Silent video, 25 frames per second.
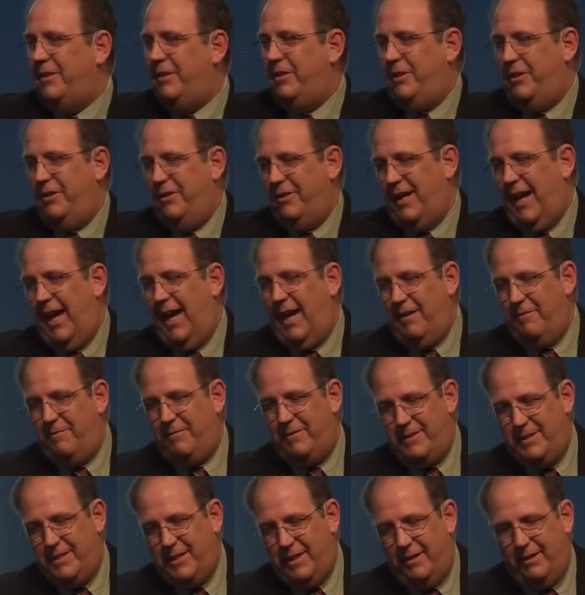Your
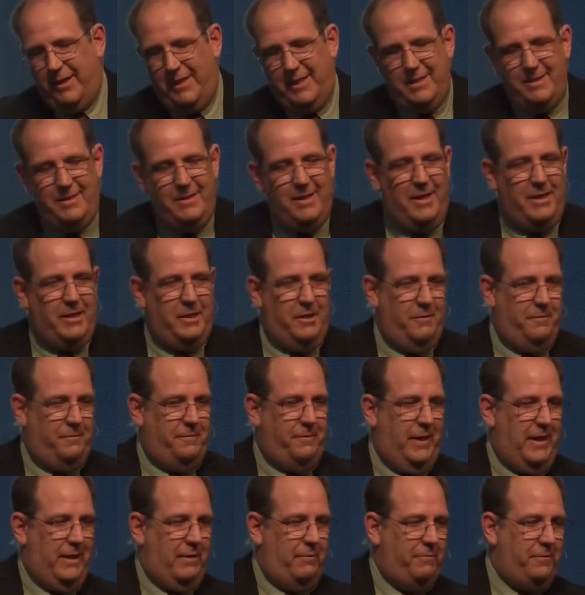adversary is not your
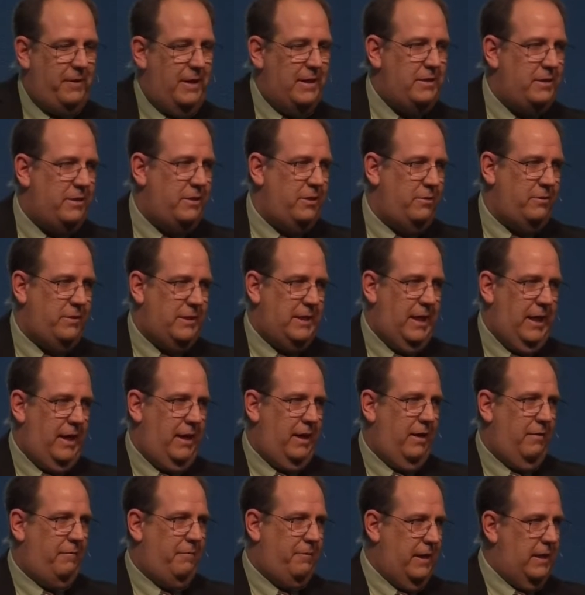friend. Friends don't
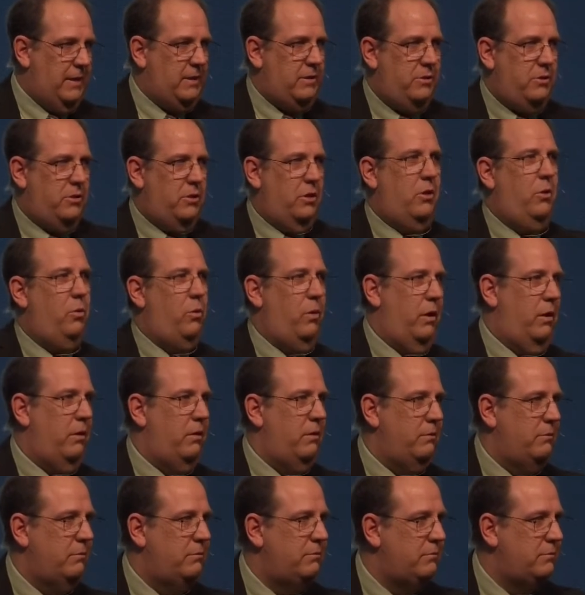take friends to
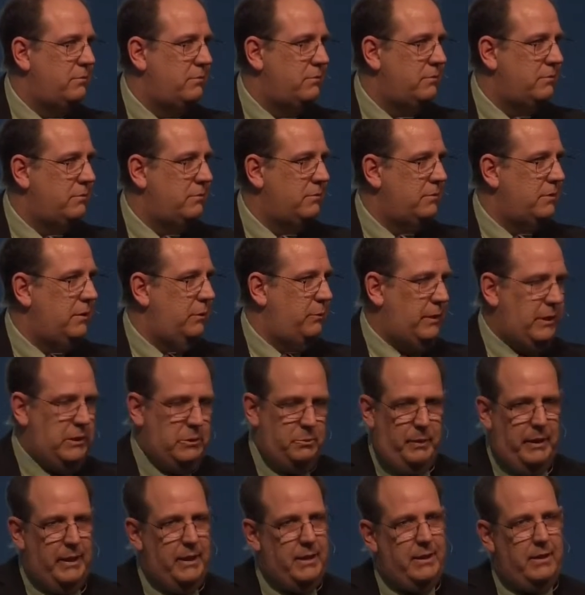court. Can we
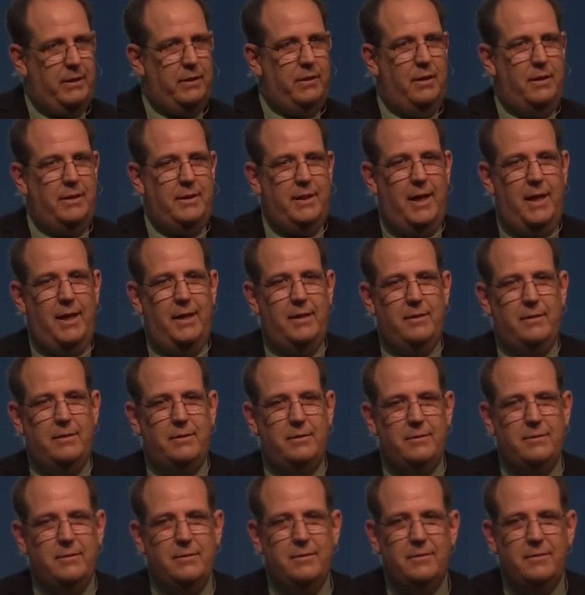just be clear on that?